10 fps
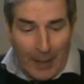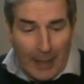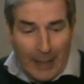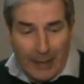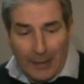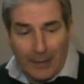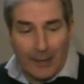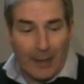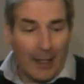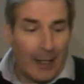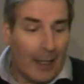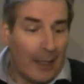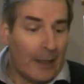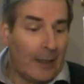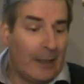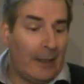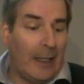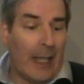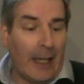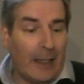He's
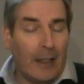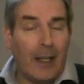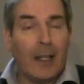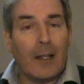then